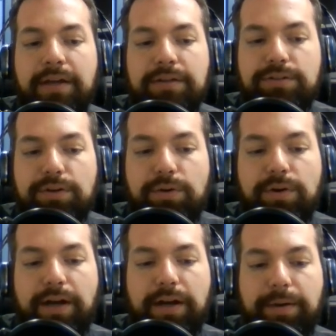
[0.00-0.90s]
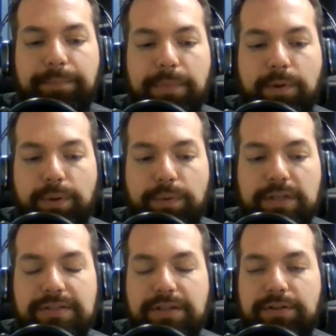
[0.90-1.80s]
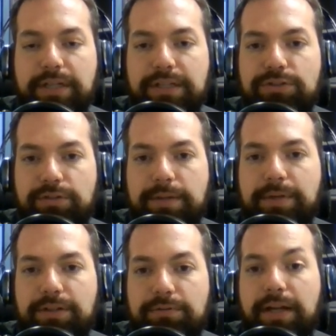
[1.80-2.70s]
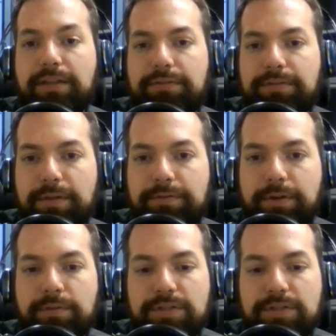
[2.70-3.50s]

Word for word: So we were considering streaming directly from the phone.